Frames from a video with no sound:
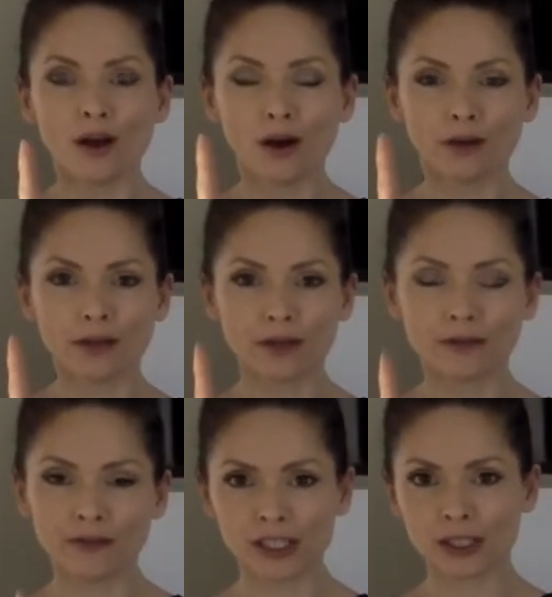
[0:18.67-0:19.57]
of the
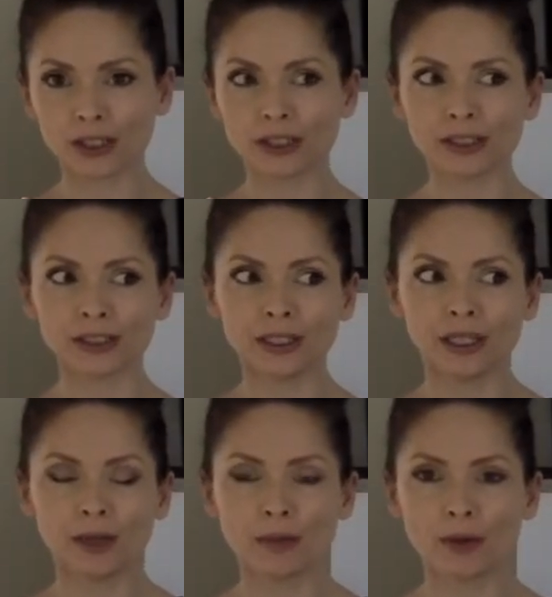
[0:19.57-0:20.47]
official
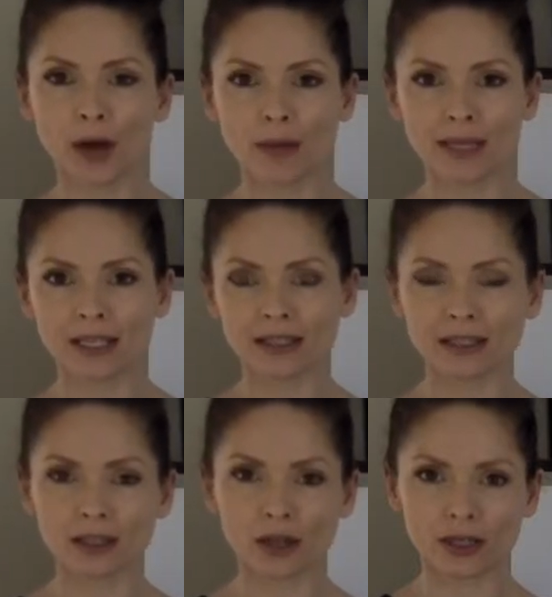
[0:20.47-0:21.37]
Prime
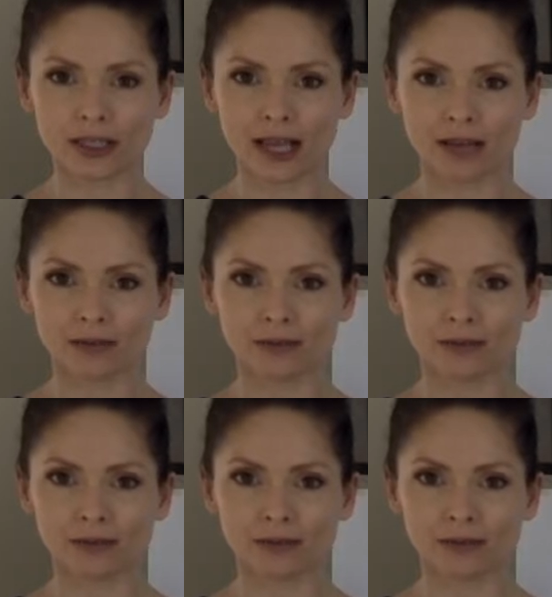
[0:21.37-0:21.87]
Minister's lockdown